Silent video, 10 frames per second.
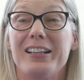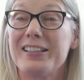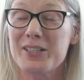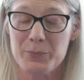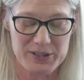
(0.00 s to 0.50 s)

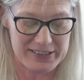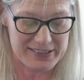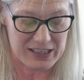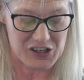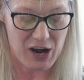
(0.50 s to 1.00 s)
Elizabeth is
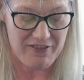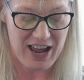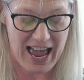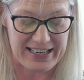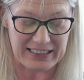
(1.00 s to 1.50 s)
said to have
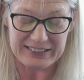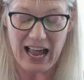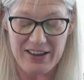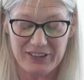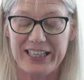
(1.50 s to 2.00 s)
had a
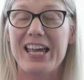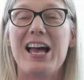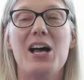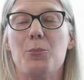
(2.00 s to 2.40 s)
lively,